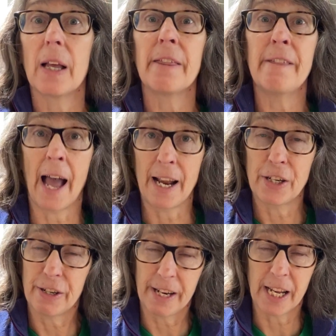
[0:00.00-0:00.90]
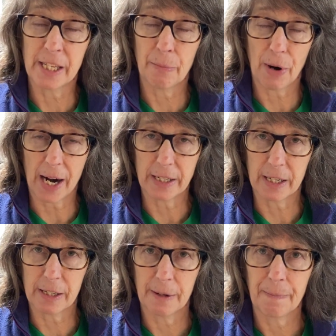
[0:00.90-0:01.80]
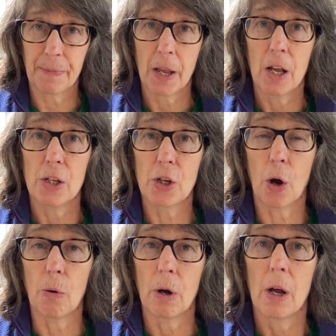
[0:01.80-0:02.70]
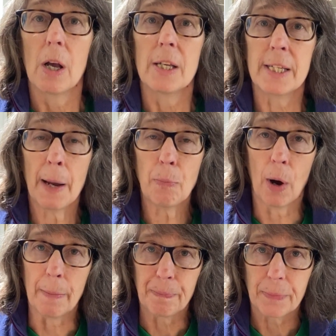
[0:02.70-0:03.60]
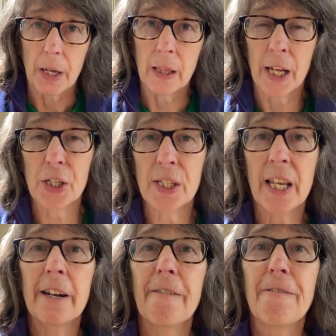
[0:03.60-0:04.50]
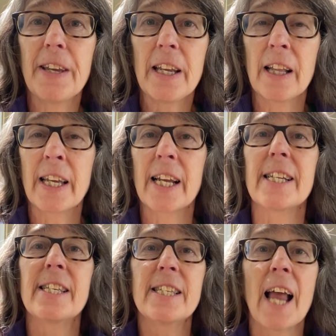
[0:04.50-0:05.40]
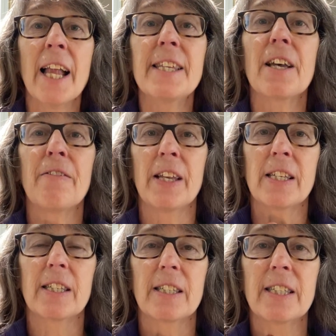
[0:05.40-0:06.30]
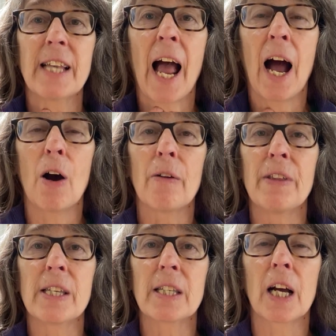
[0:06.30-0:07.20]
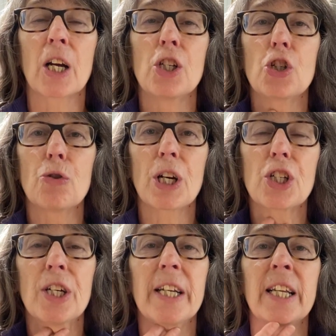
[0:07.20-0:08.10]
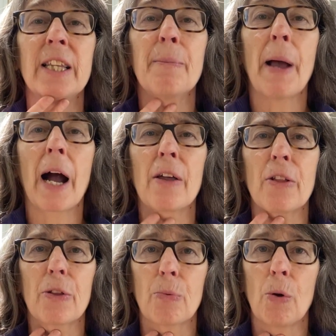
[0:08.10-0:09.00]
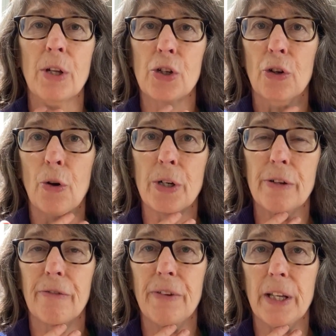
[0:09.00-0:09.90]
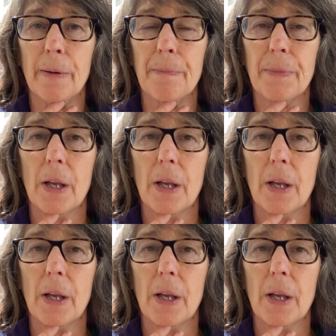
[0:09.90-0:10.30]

That just takes some practice. So step one, let's just get a feel and get a sense of this sound, of this constriction in the back of the throat that you're going to feel.